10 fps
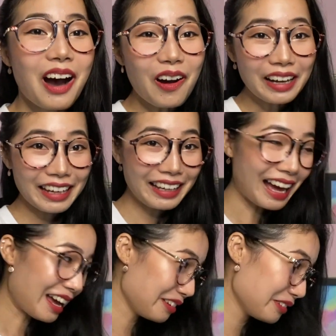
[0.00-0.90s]
Okay,
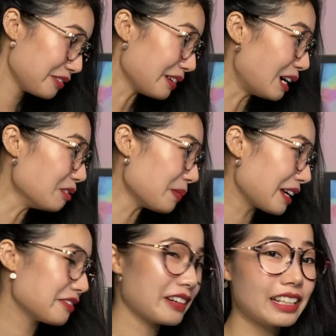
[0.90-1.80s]
I found
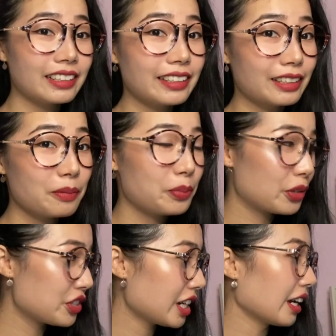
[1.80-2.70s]
my final year
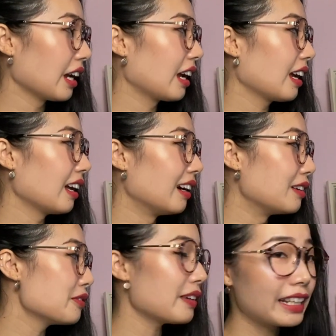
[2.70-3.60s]
project
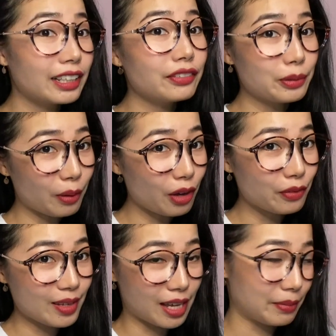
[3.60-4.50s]
final report
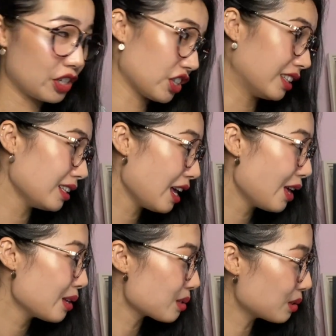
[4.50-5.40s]
for submission.
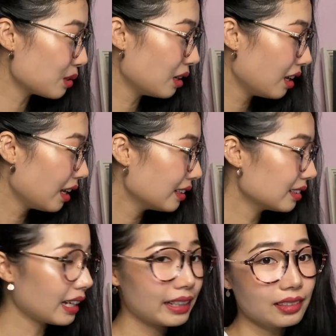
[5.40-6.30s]
So
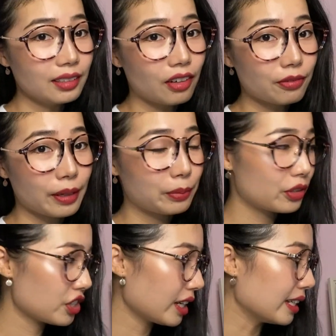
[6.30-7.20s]
the title of my
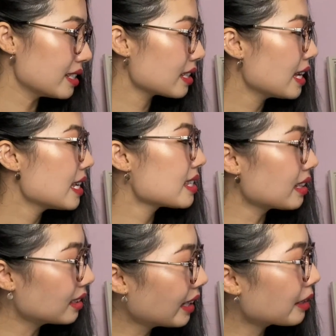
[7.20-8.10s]
project is
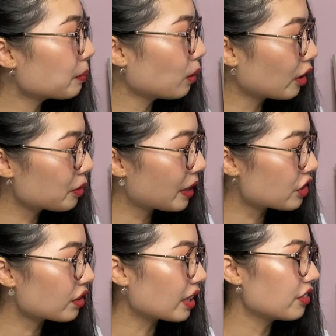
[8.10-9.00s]
Satellite
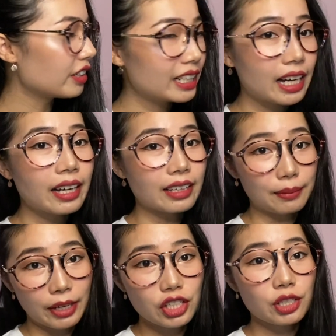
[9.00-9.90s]
Polymetric Radar
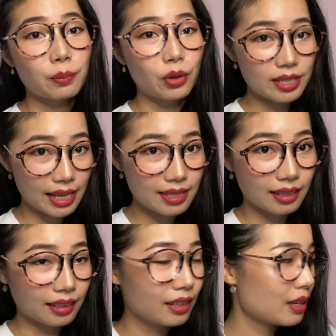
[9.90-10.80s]
Image
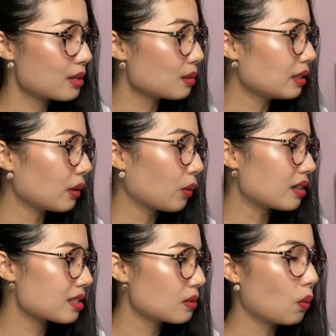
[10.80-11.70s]
Processing. So that
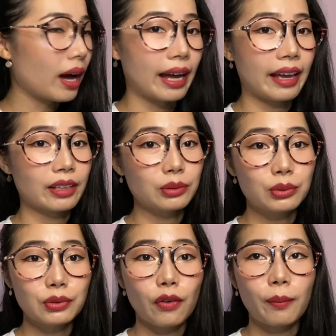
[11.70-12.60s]
was what I had to
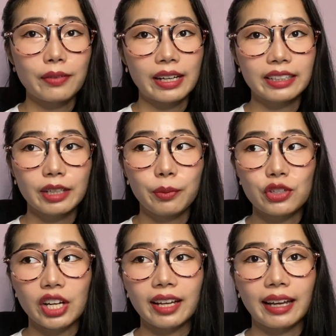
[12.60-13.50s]
do for my final year
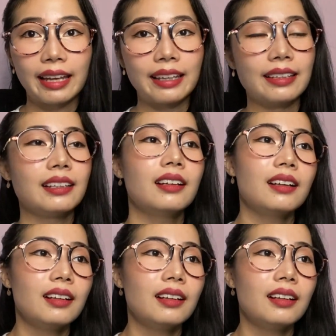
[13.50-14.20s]
project, and